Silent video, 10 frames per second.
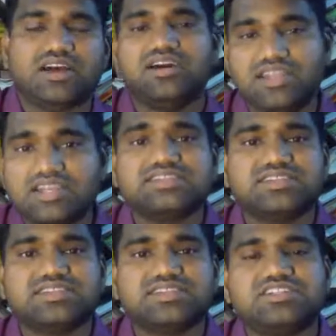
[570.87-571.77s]
earlier
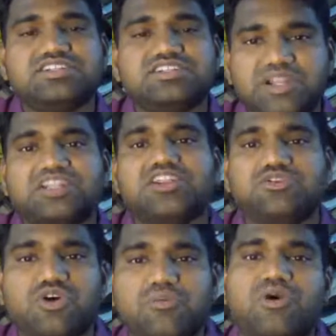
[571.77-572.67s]
stage, it is
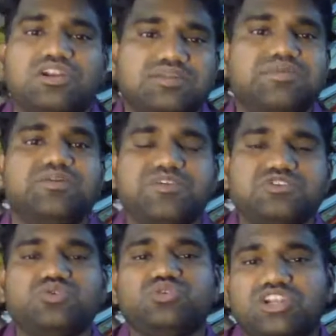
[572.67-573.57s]
better you abort the
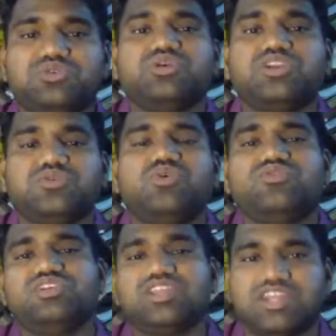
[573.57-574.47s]
baby so that you can
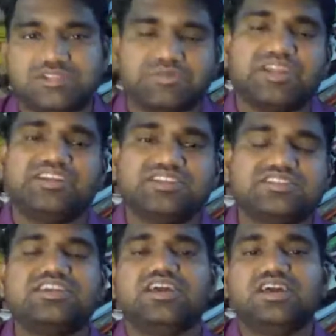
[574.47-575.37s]
go for the next
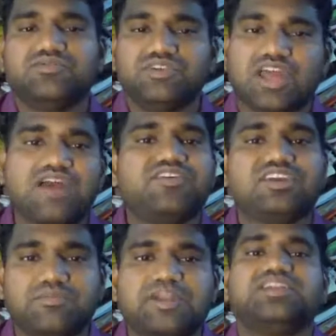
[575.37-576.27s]
pregnancy with
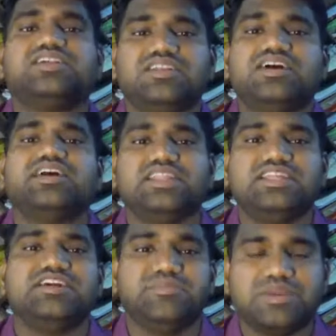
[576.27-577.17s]
having a better,
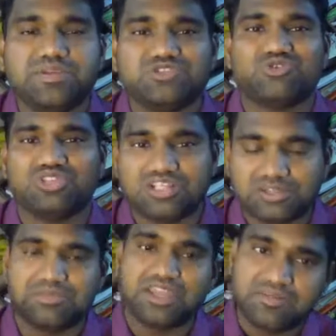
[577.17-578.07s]
healthier baby, so
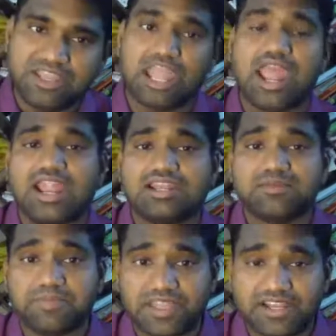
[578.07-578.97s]
that the baby and
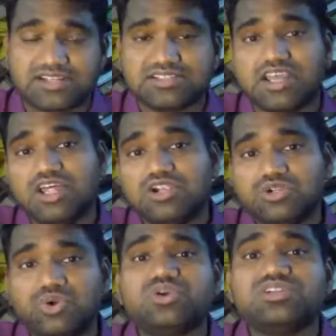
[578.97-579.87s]
the parents
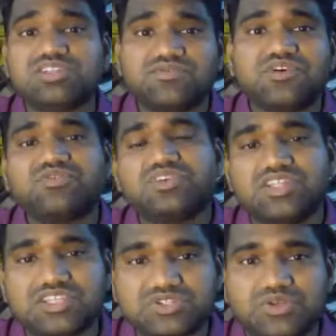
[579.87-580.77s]
don't suffer for
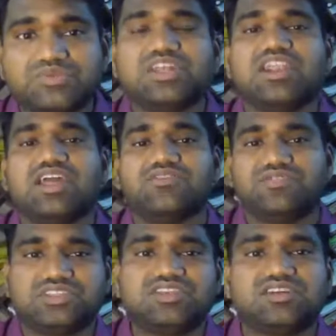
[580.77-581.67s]
the rest of their
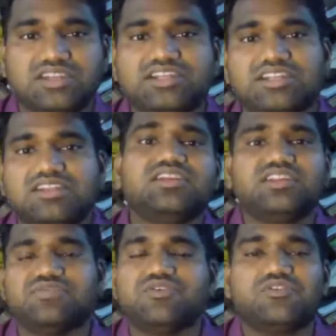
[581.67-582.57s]
life with a little
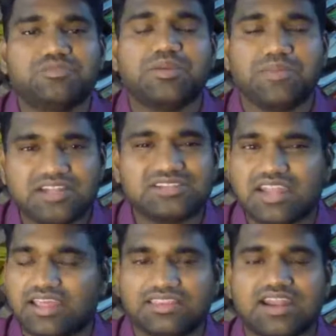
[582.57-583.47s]
deformed baby.
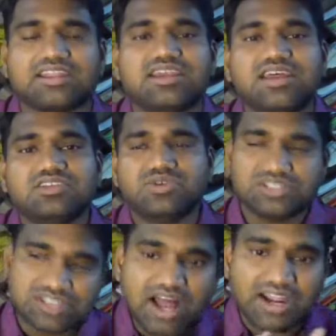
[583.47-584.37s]
It's like that. So
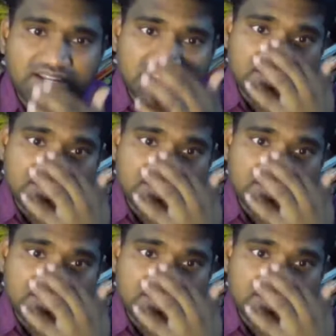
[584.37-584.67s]
it's a hard